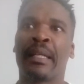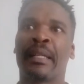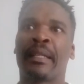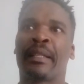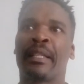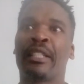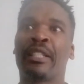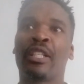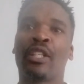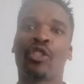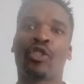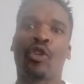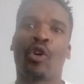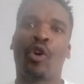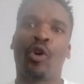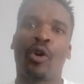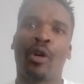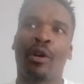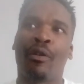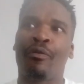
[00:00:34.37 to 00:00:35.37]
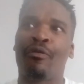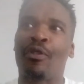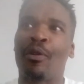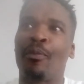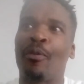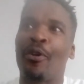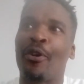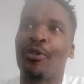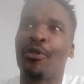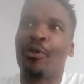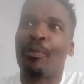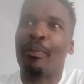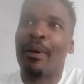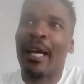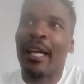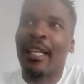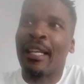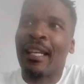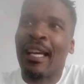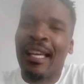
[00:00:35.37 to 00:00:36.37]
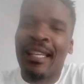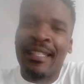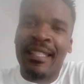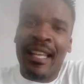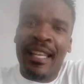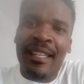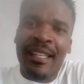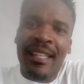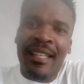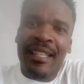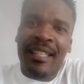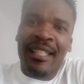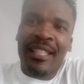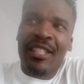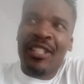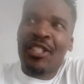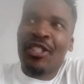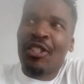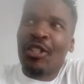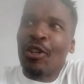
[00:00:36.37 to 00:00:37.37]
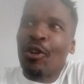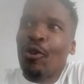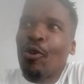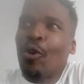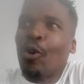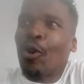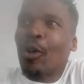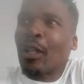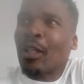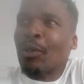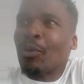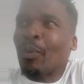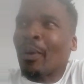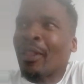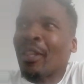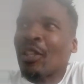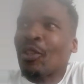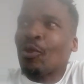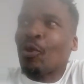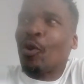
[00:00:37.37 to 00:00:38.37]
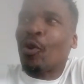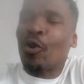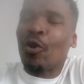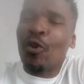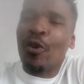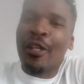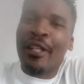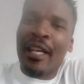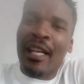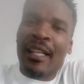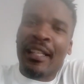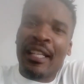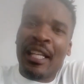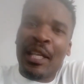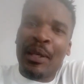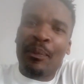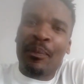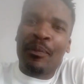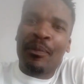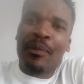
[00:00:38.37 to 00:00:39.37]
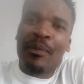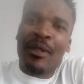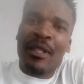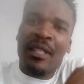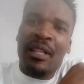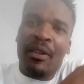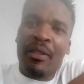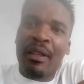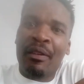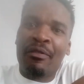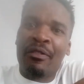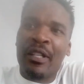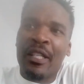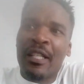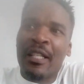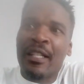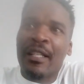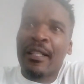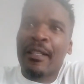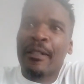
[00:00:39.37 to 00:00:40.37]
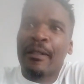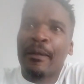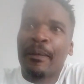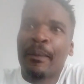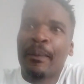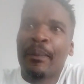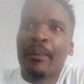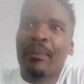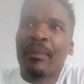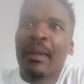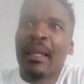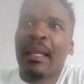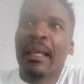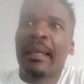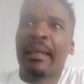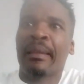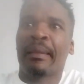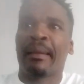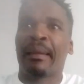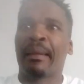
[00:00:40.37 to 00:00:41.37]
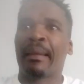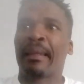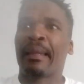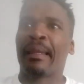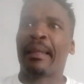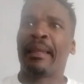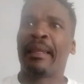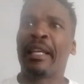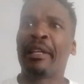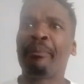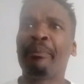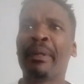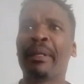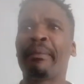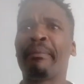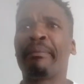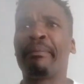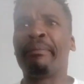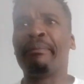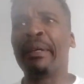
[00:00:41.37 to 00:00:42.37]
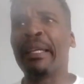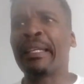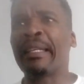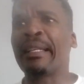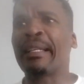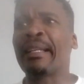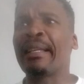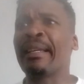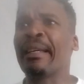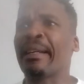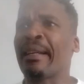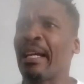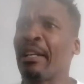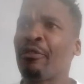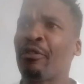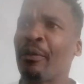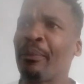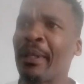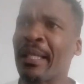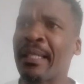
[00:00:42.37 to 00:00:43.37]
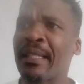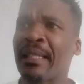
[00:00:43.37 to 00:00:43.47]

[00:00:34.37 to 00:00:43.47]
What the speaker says: Greetings all from occupied Azania, still called with its colonial name, South Africa. Let me make it clear right from the